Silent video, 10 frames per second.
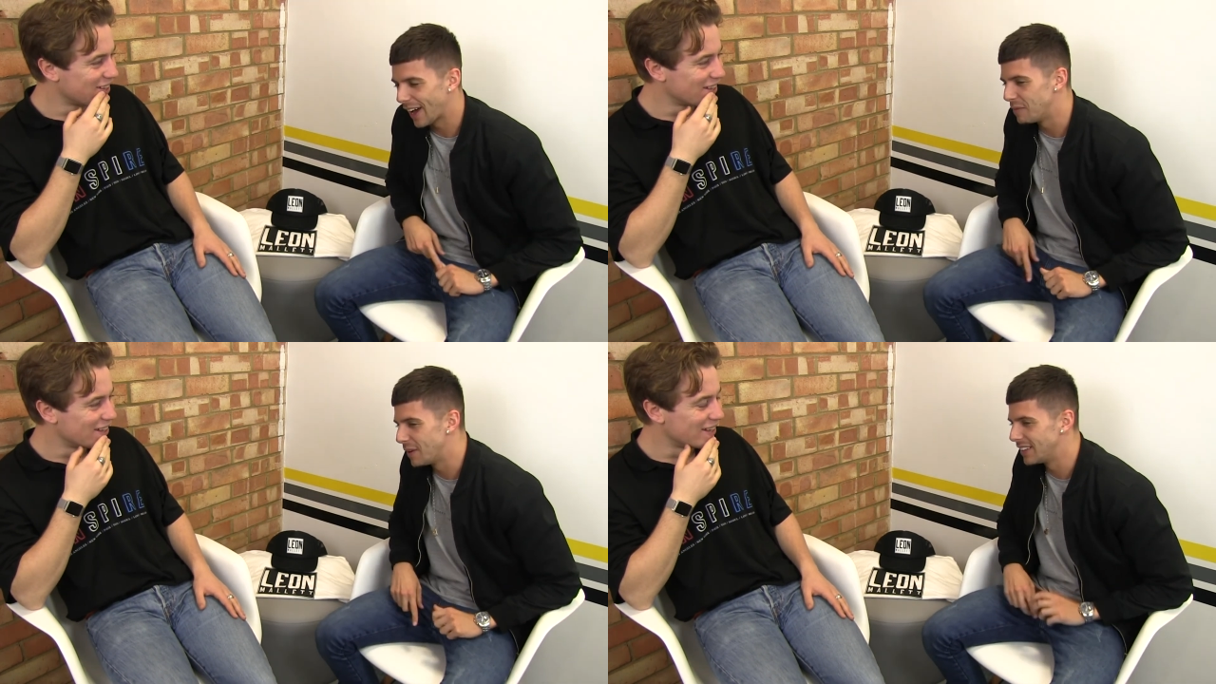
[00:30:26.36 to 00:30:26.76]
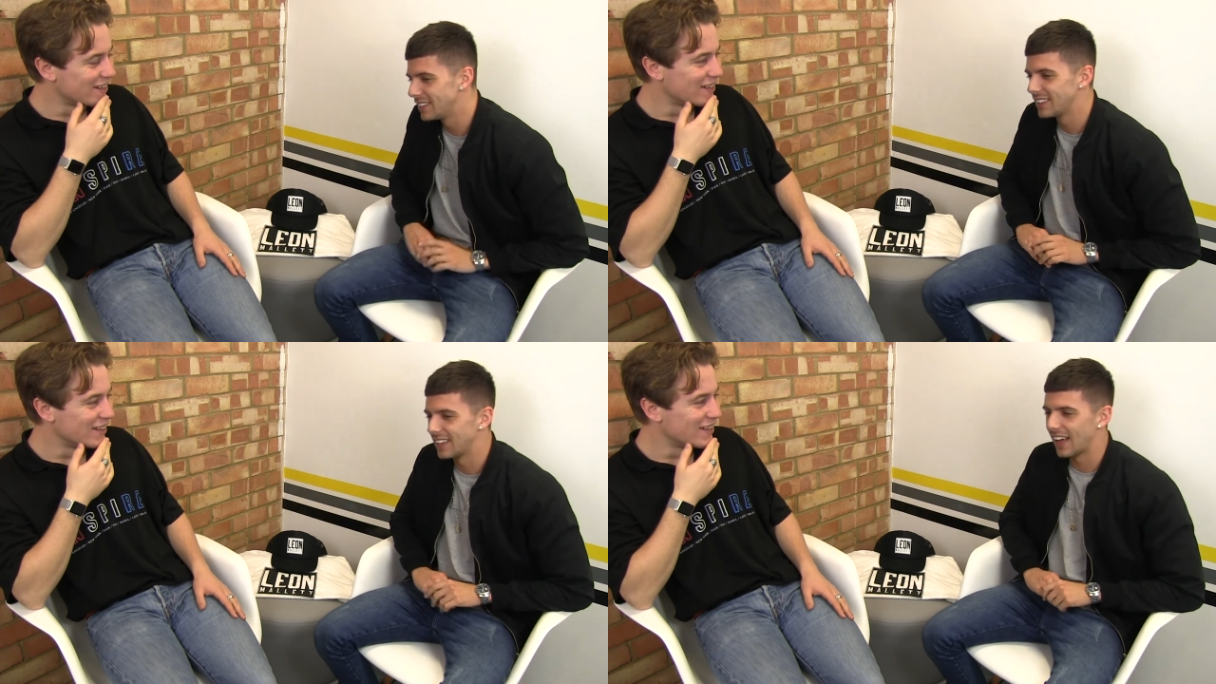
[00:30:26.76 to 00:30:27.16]
Speaker 1: he came
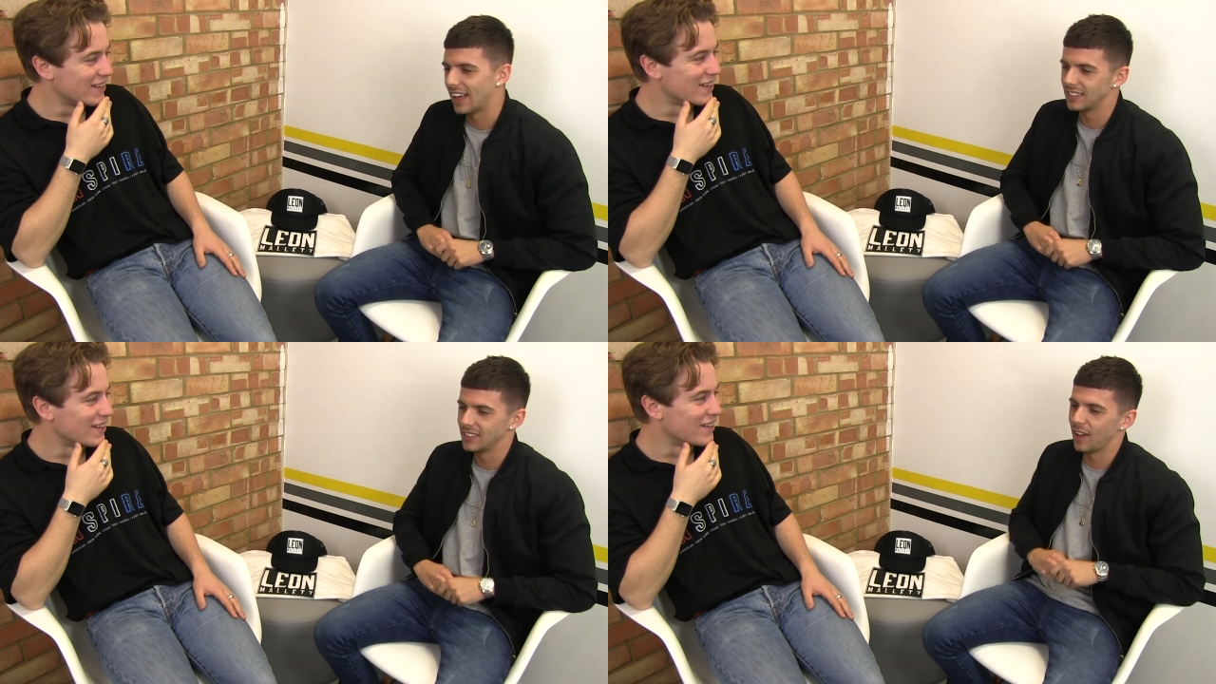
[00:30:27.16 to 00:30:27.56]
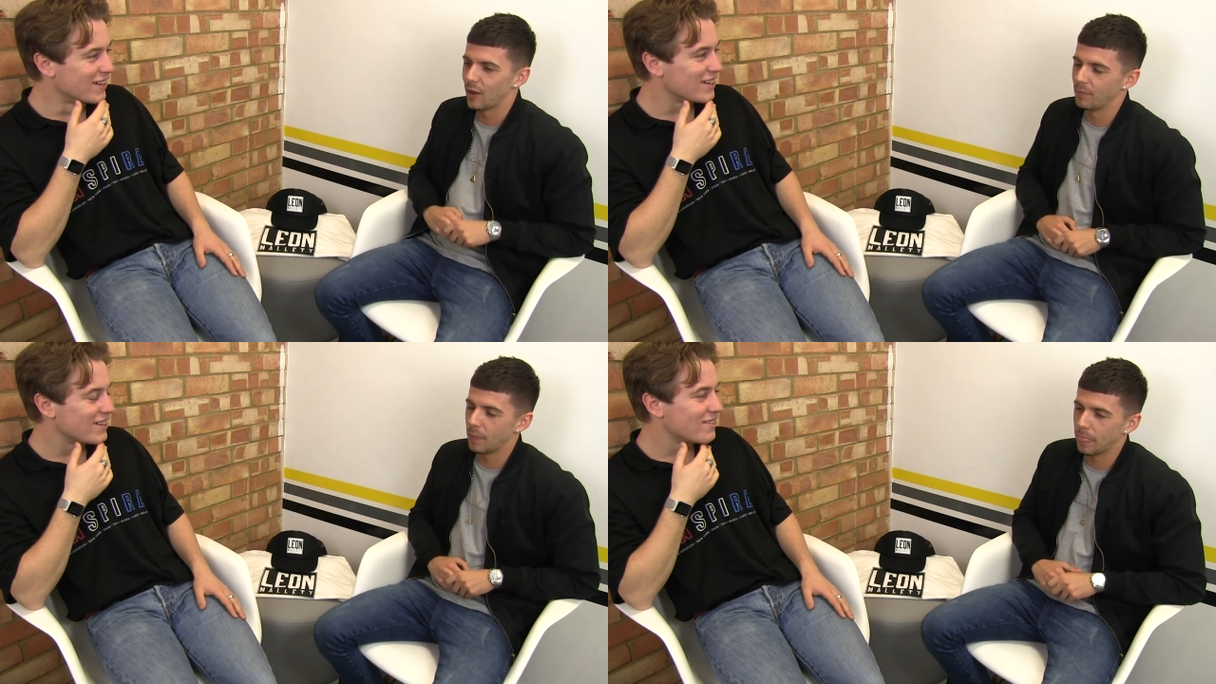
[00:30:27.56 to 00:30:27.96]
in, and
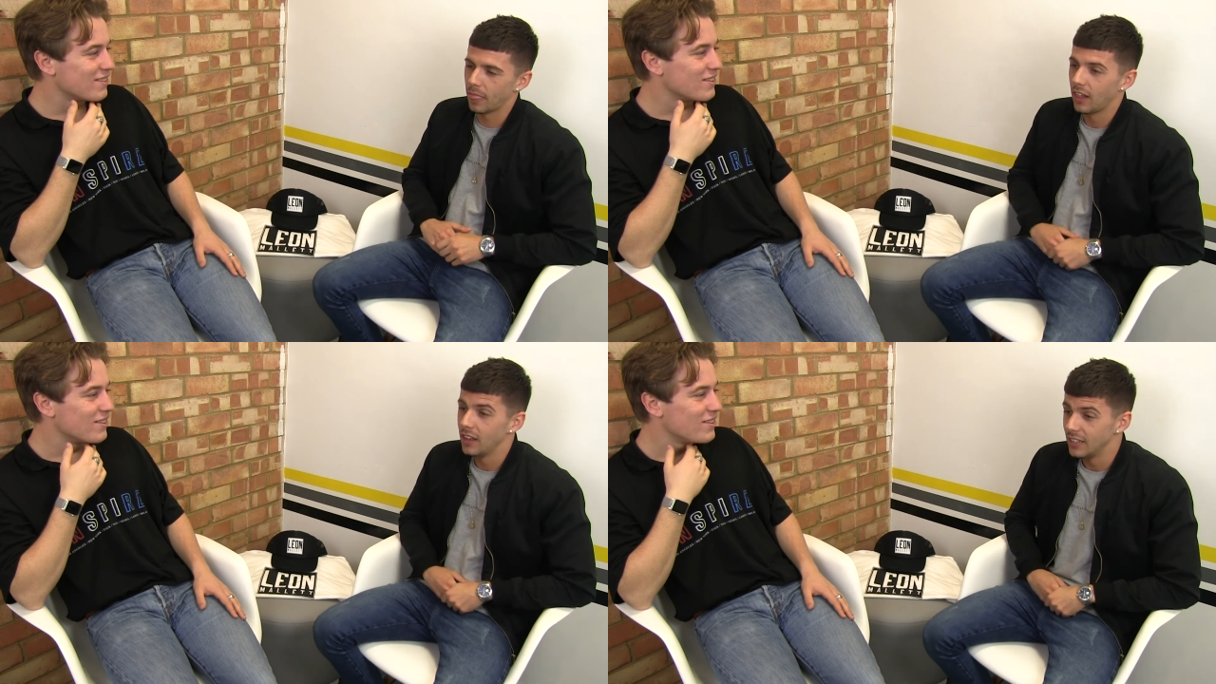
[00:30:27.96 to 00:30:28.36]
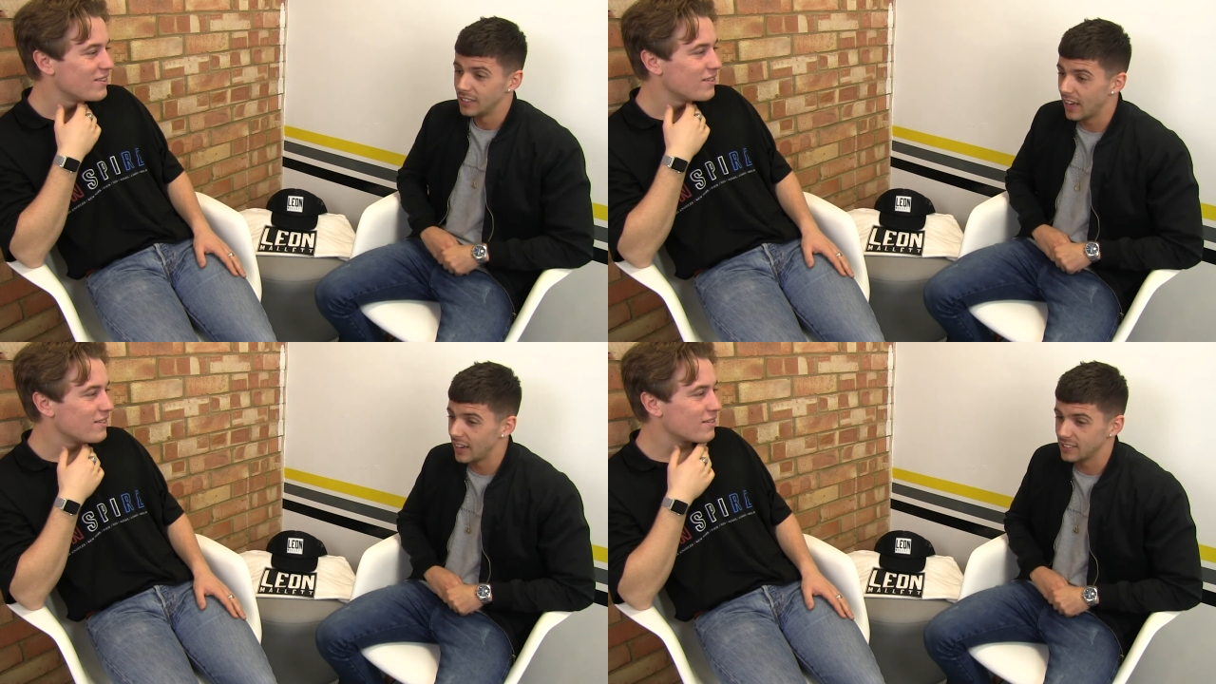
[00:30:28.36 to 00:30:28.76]

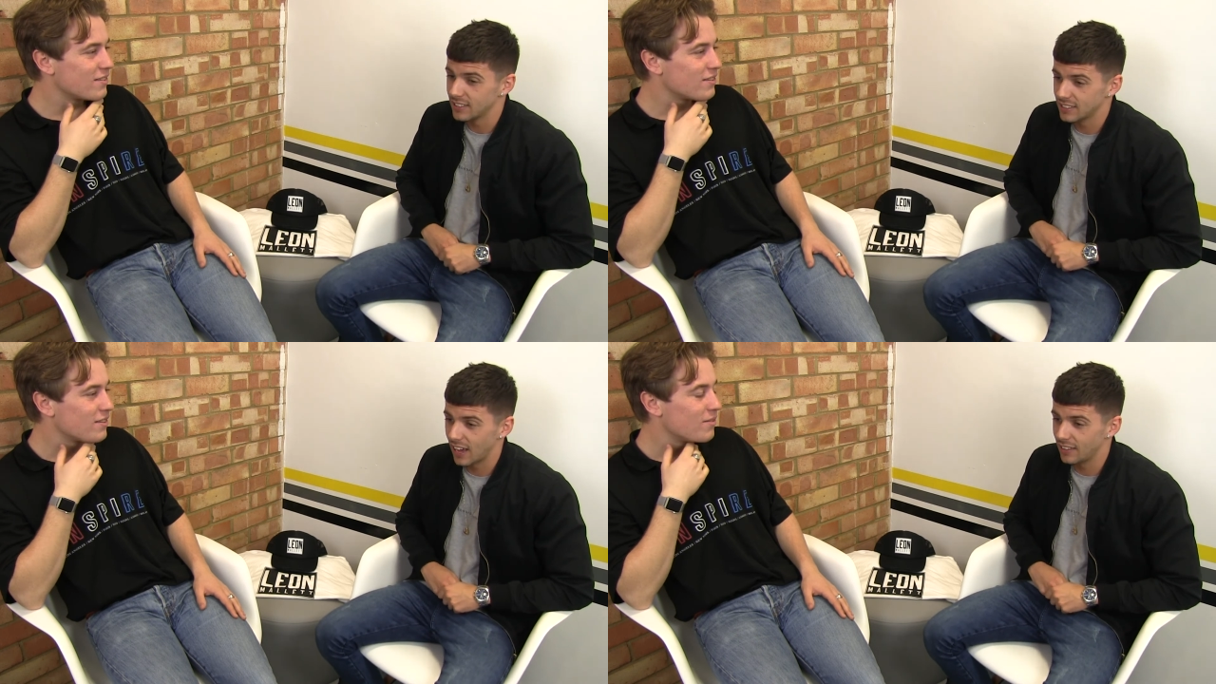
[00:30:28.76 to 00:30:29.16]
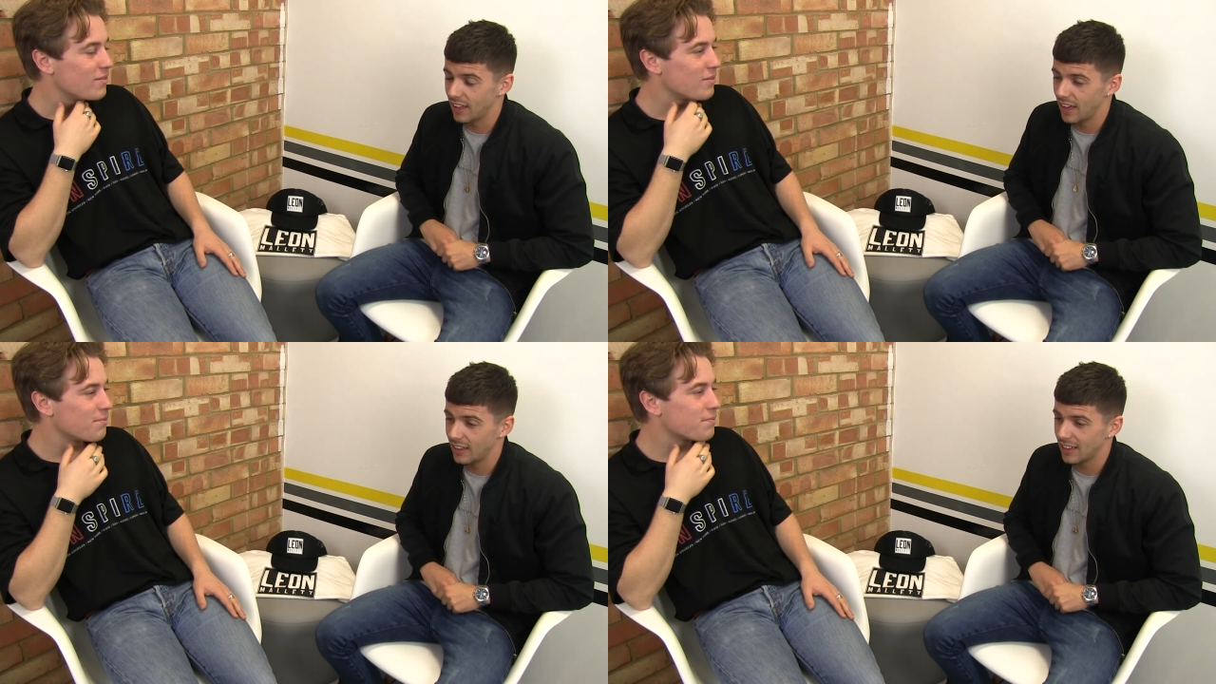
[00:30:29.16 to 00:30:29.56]
yeah, he just sat
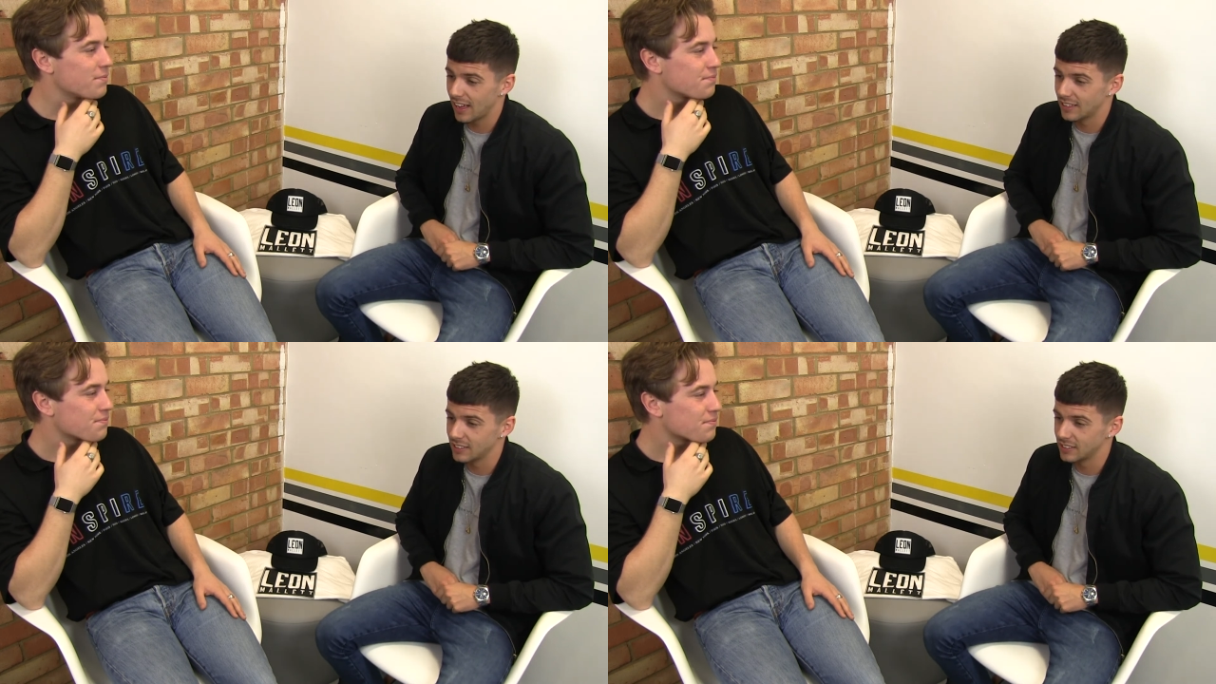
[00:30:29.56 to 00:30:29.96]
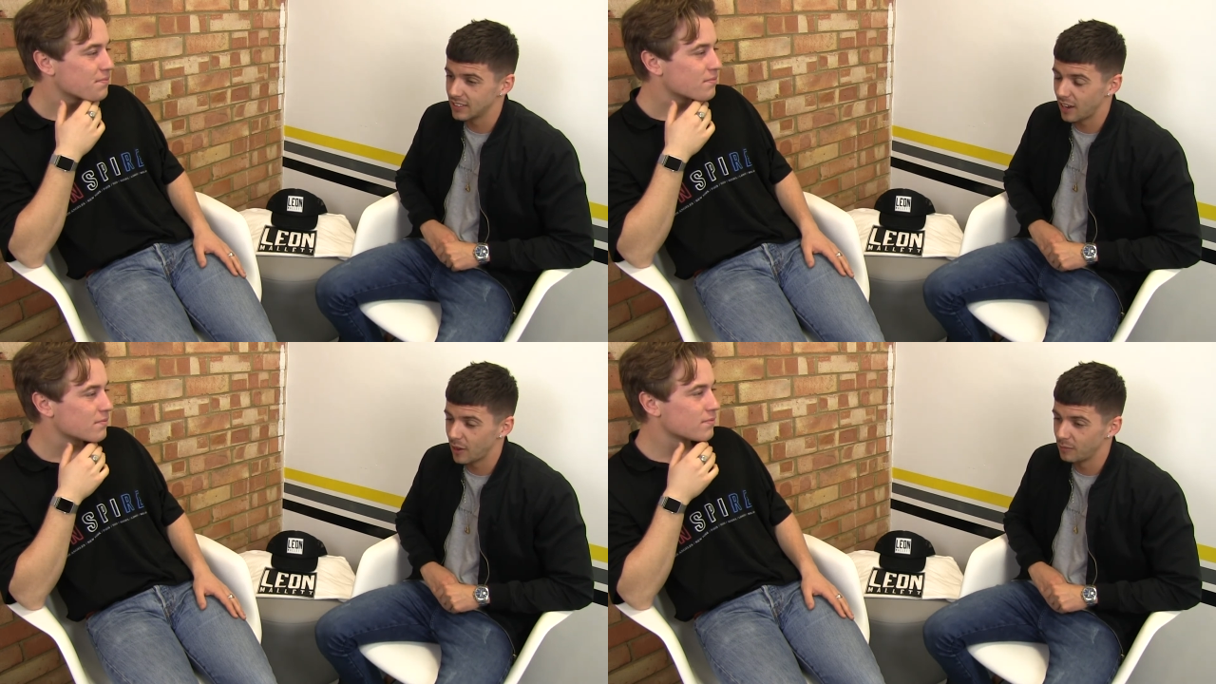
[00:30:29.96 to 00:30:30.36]
there, and